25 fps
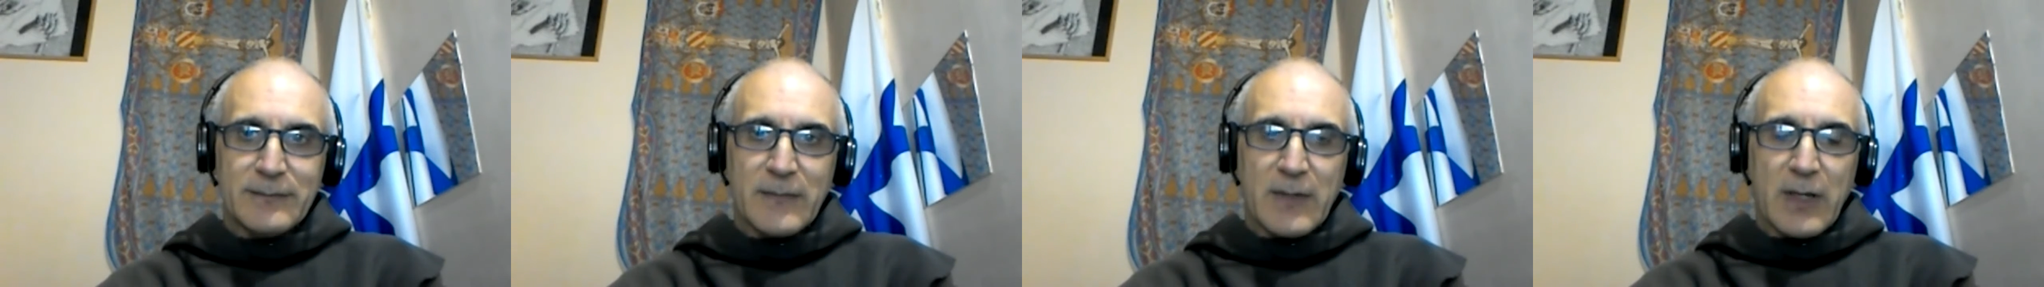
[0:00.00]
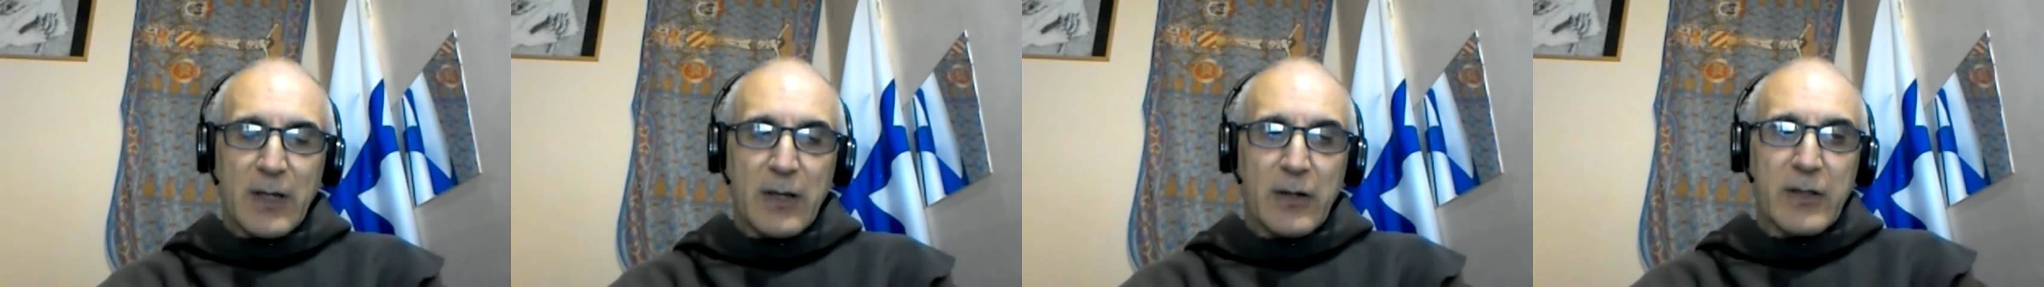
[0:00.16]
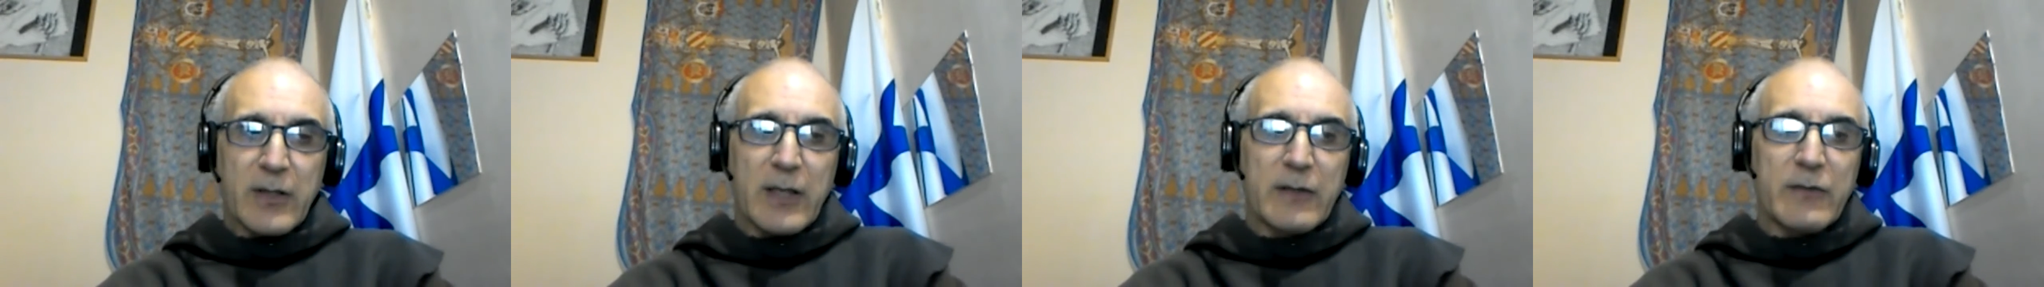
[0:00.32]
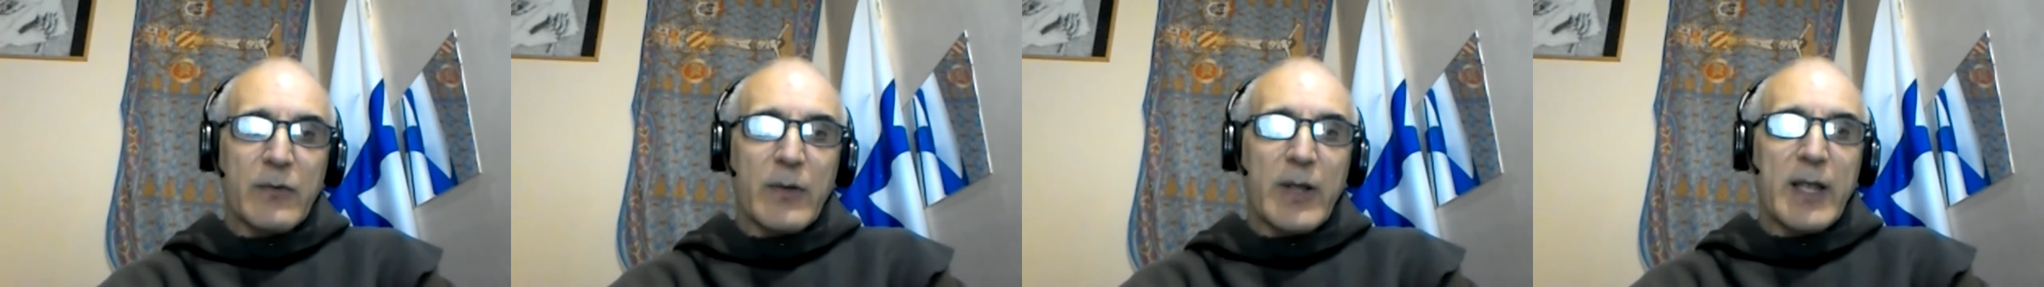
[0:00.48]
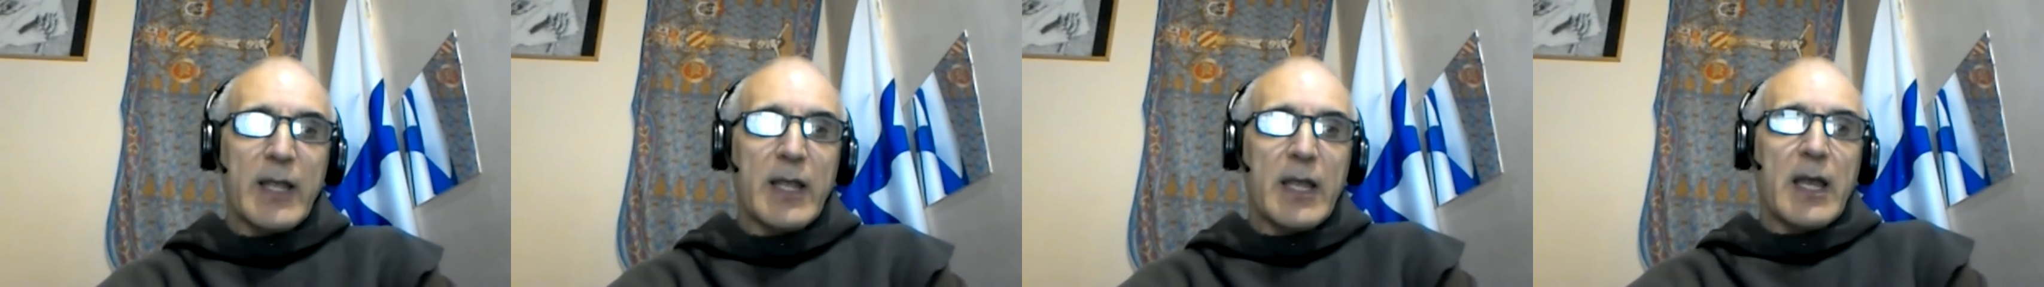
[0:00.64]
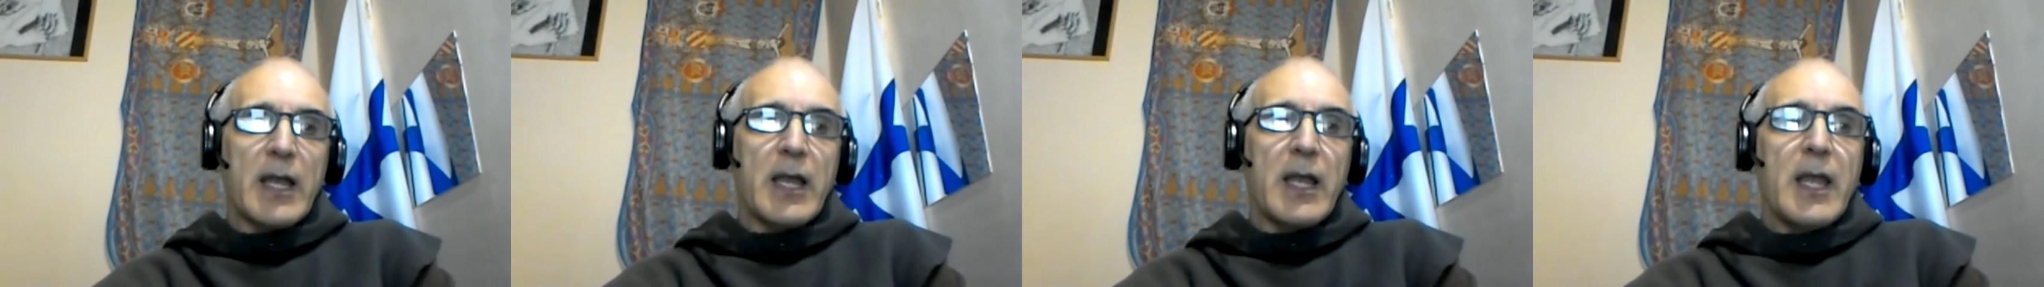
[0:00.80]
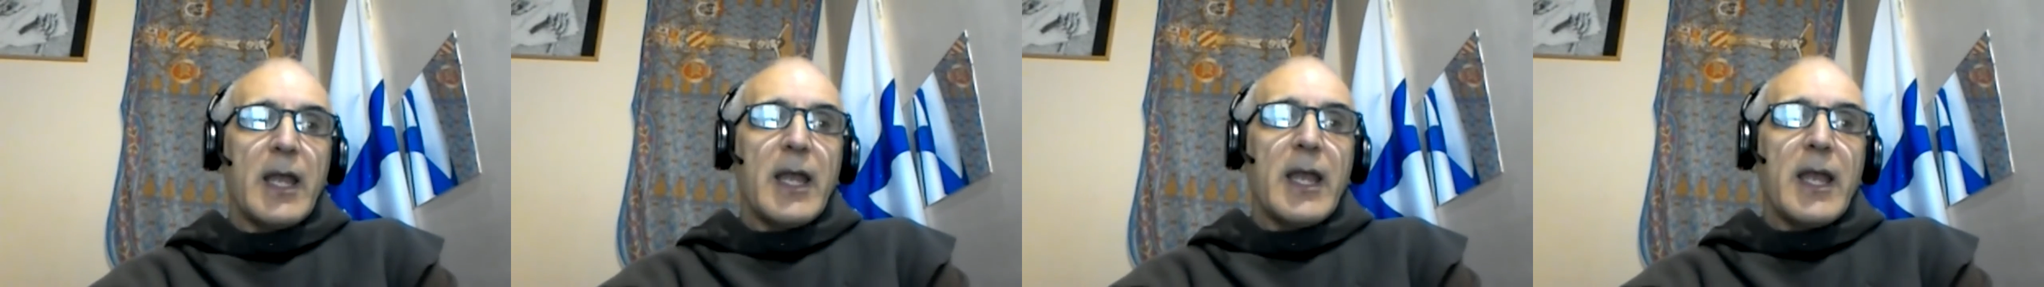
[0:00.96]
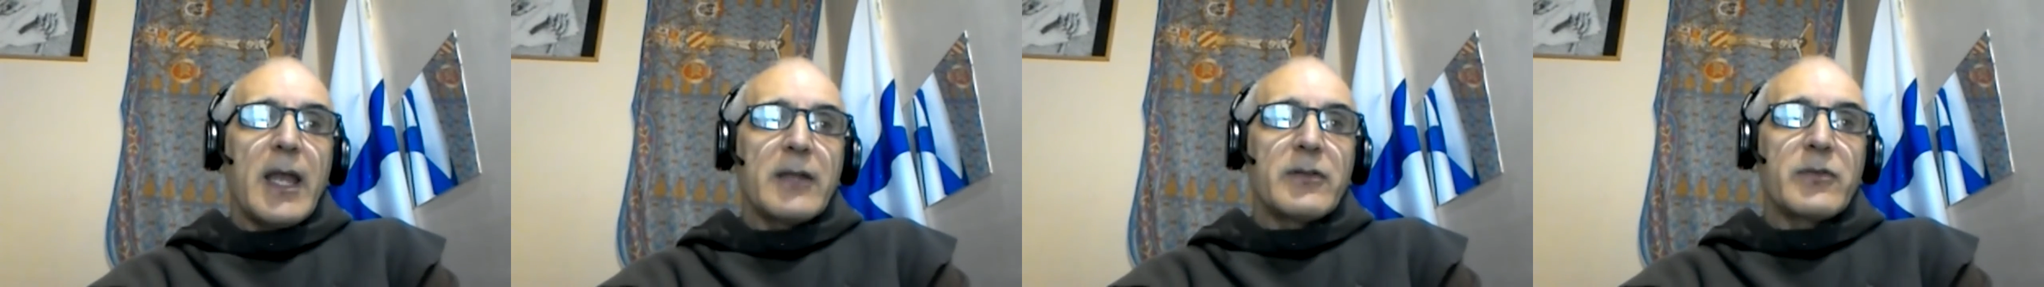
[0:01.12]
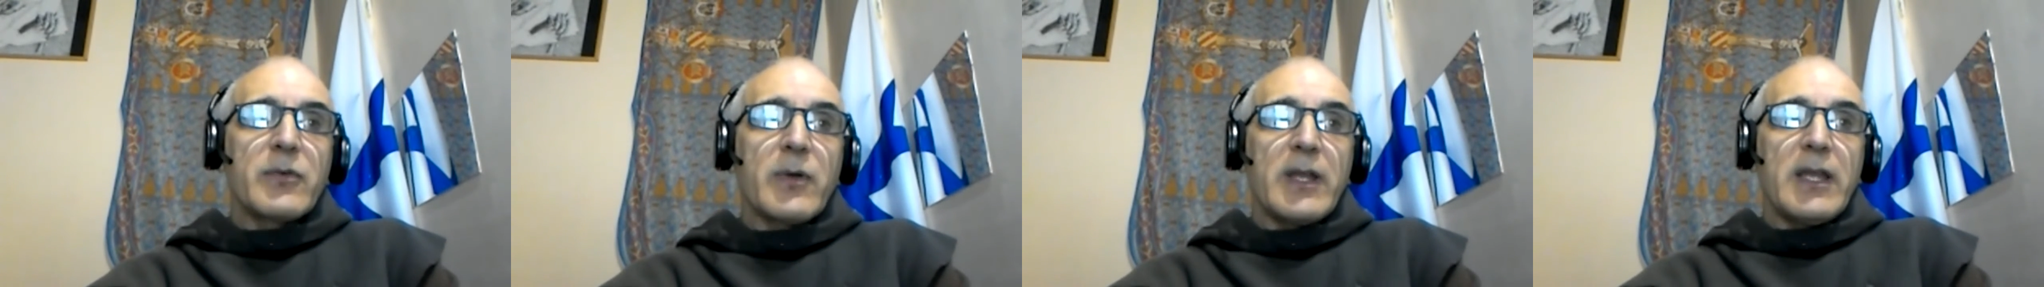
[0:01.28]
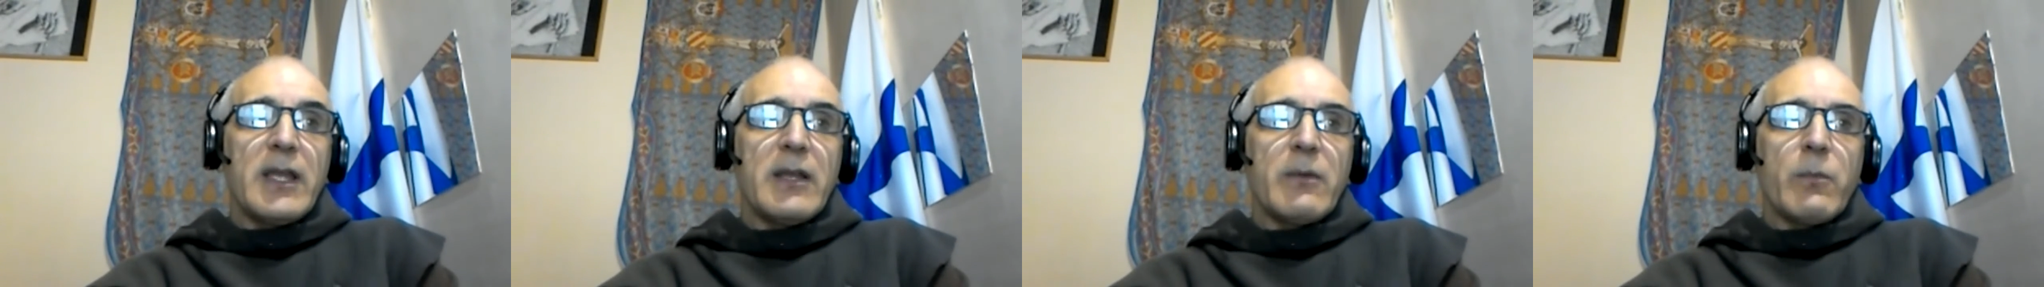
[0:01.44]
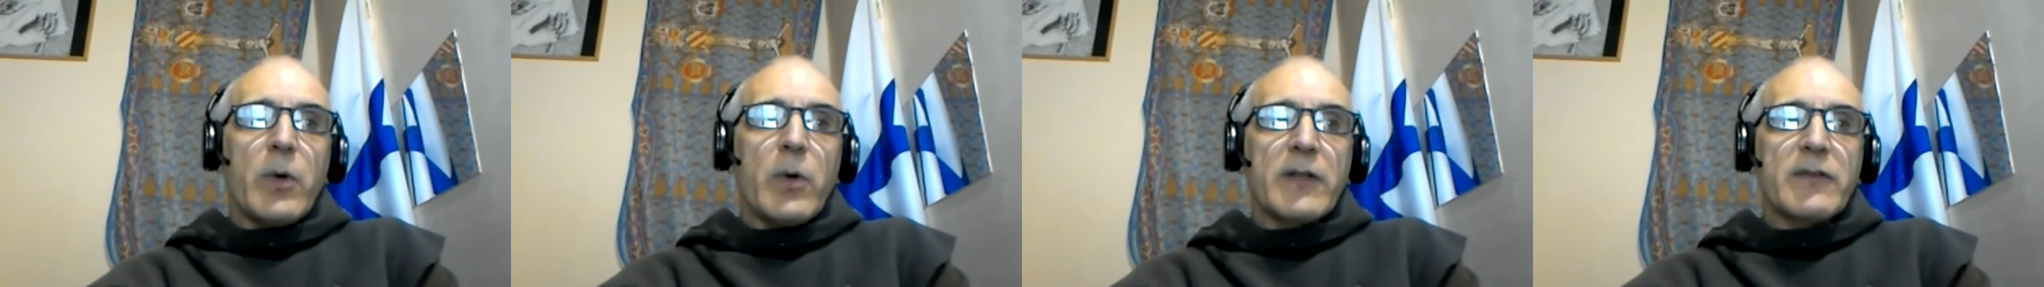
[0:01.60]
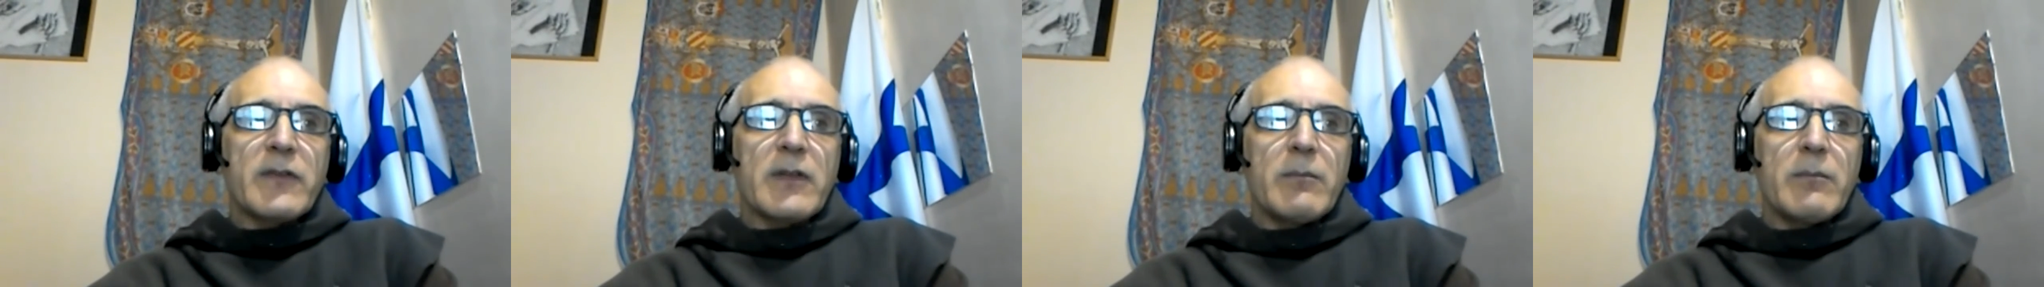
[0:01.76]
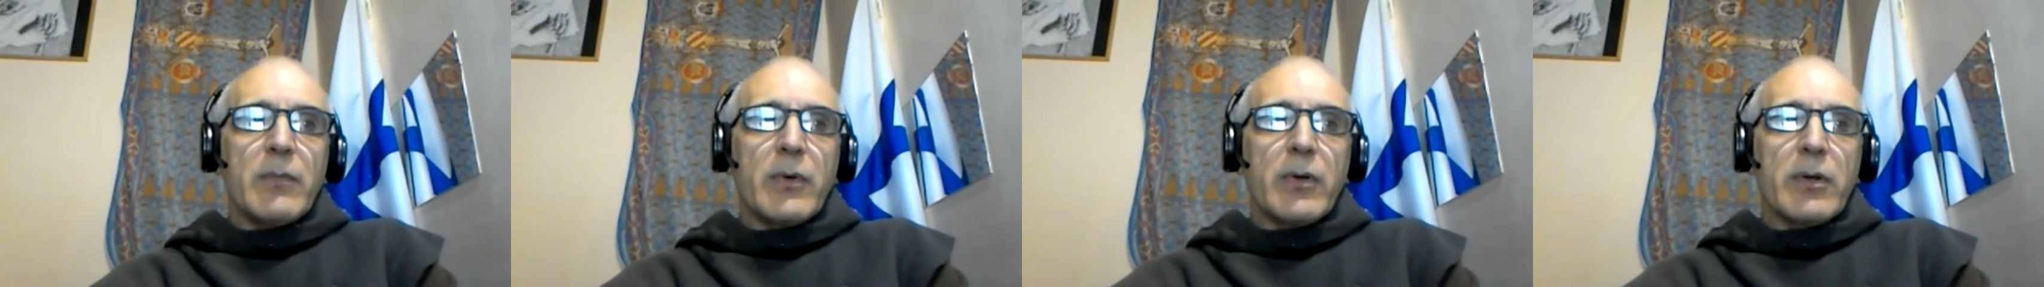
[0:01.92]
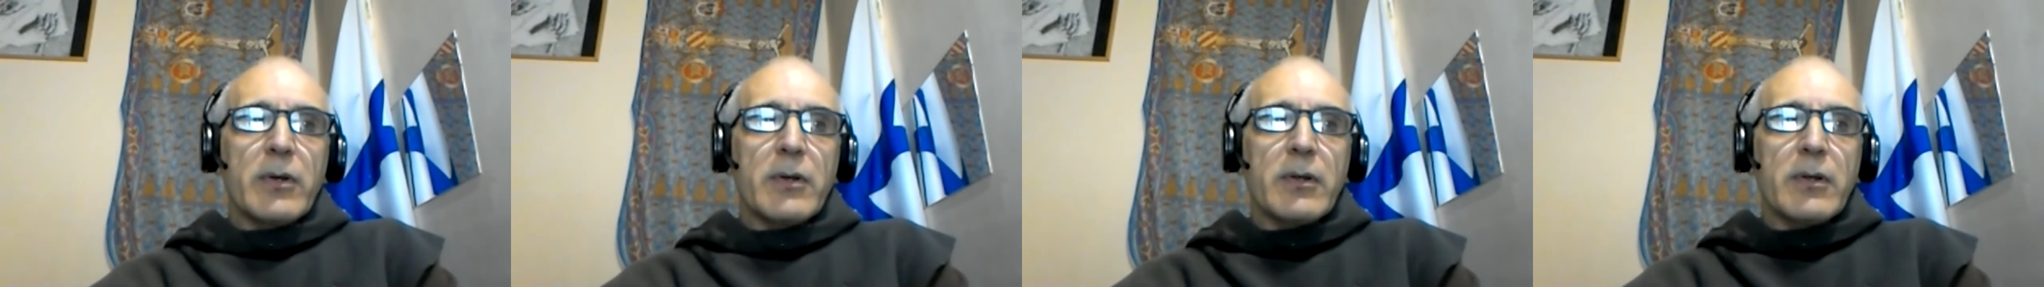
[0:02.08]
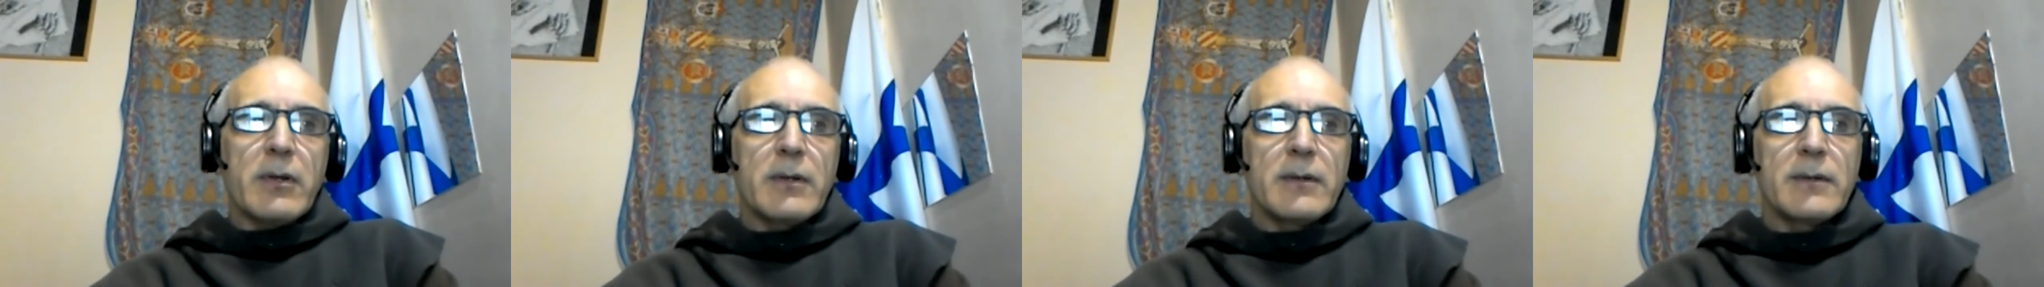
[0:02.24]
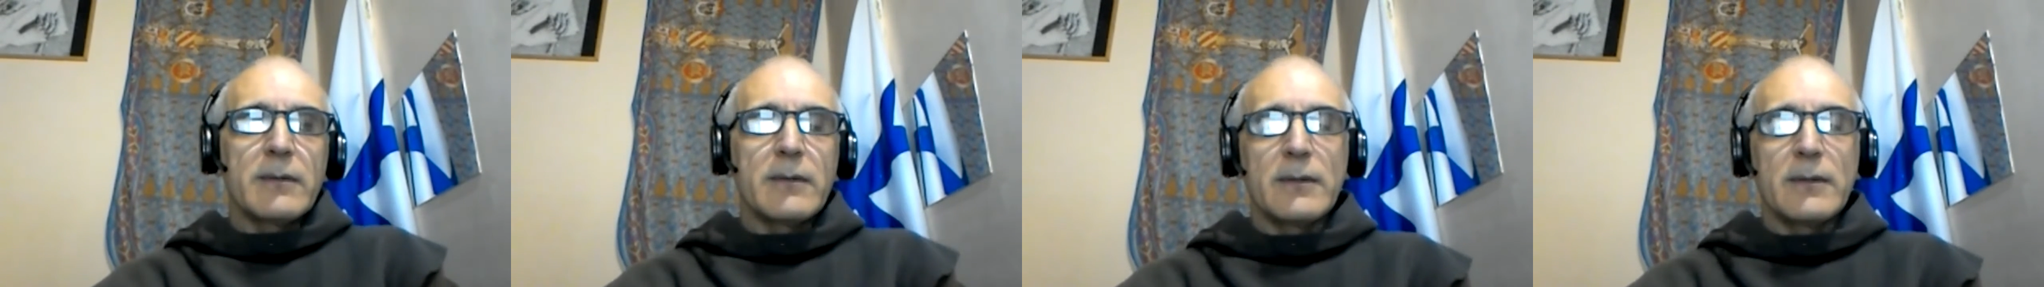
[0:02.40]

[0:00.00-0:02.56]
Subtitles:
Okay, so was it murder?